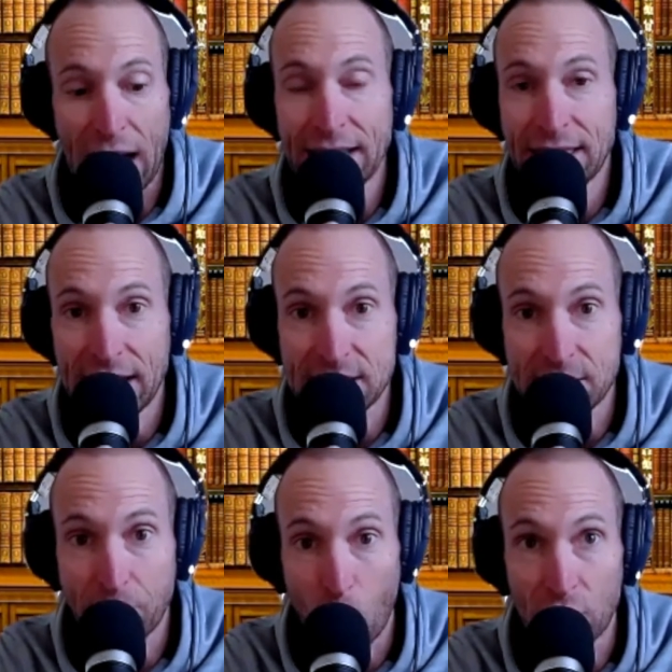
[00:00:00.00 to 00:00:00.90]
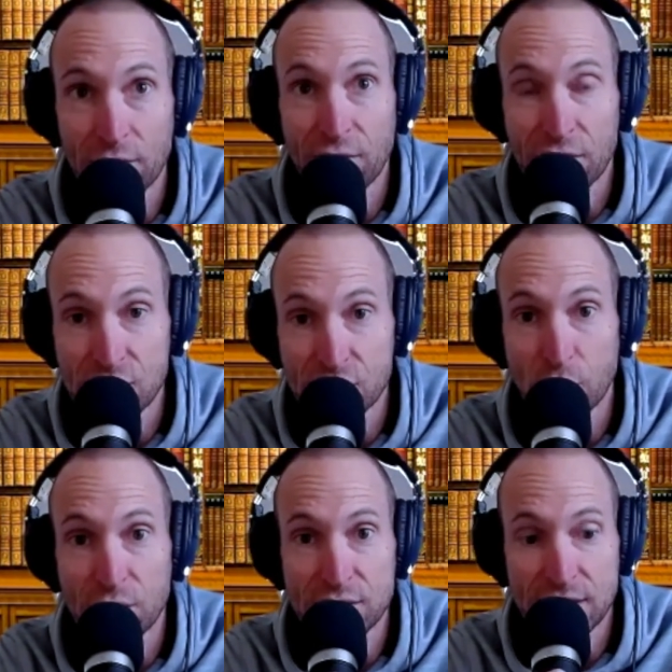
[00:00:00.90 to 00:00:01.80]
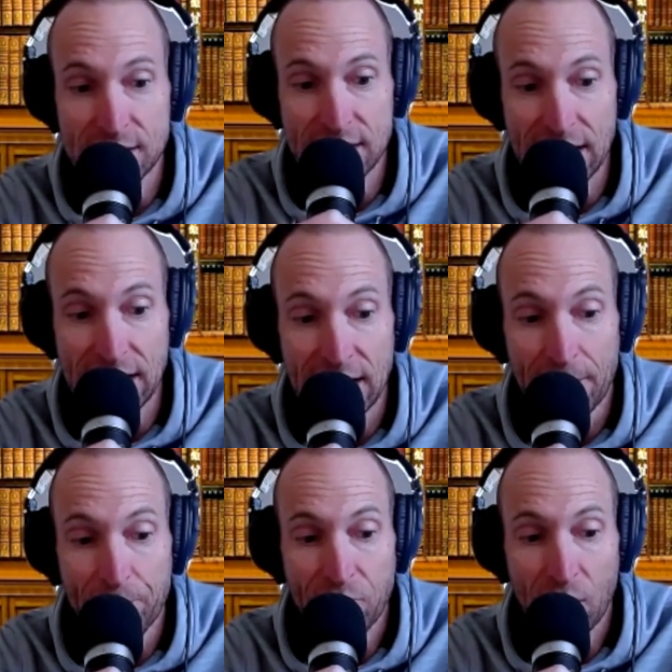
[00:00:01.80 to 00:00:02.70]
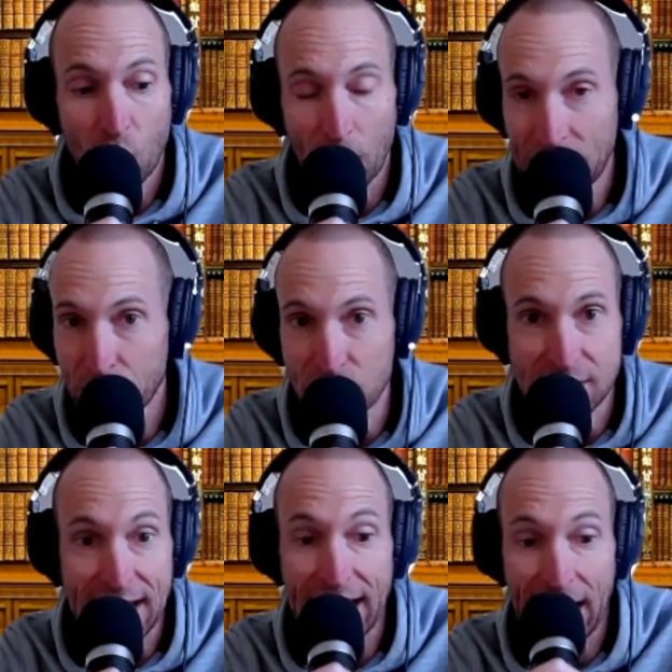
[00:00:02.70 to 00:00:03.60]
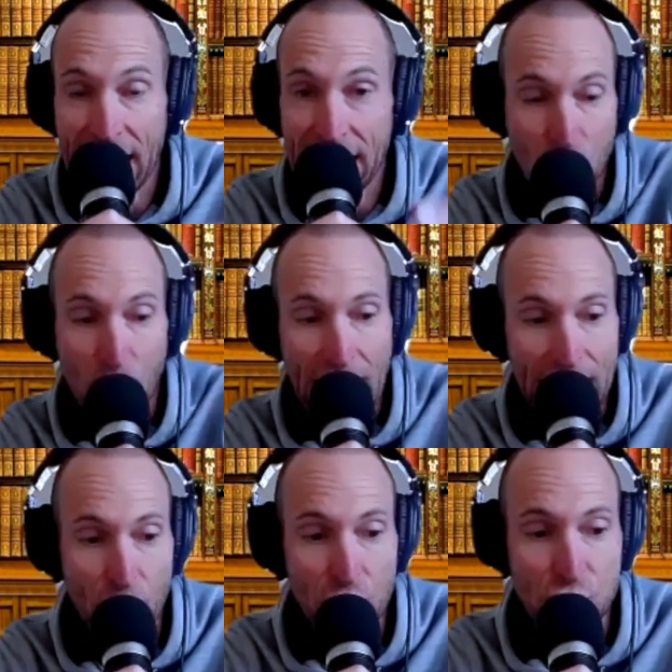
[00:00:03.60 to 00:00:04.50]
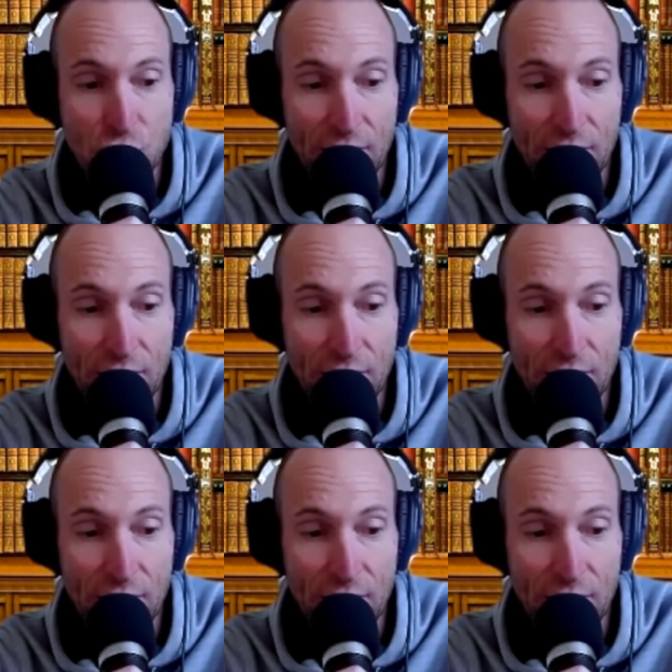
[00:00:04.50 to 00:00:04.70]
I think it's important for consumers to see what people say. I you I know you draw the